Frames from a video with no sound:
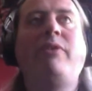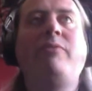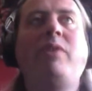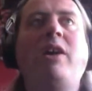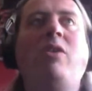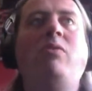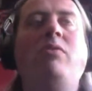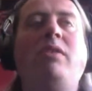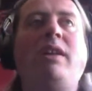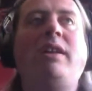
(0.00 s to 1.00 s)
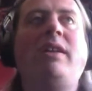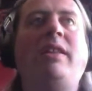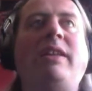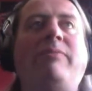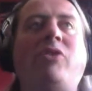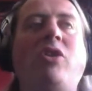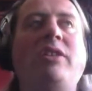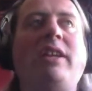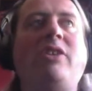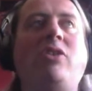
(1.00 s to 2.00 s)
well, they
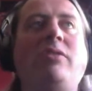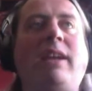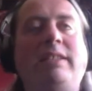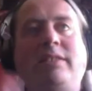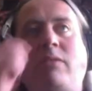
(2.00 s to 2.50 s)
kind of ended